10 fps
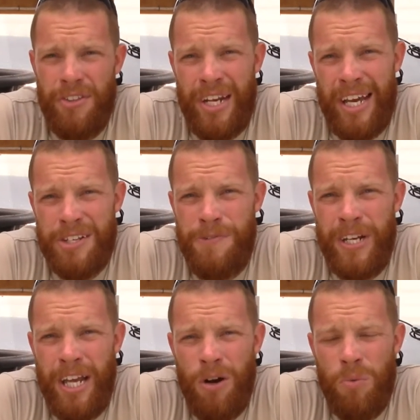In the next
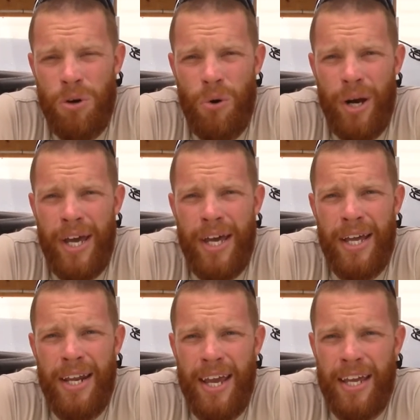video, we'll go
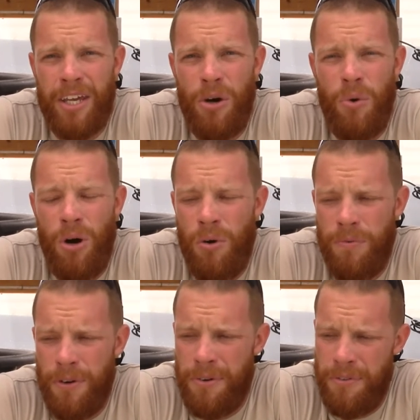ahead and go
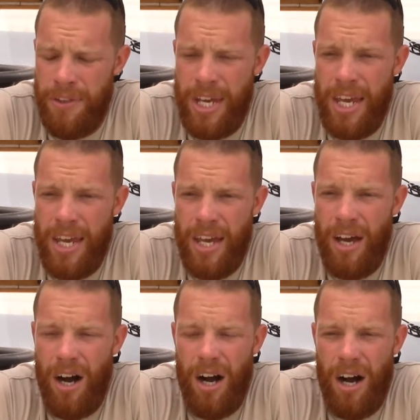over the
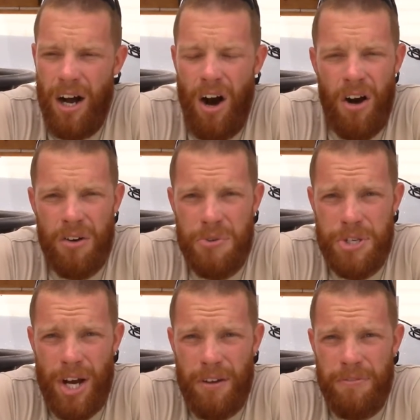uh, auto
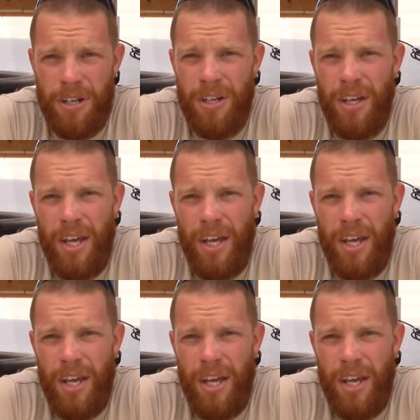siphon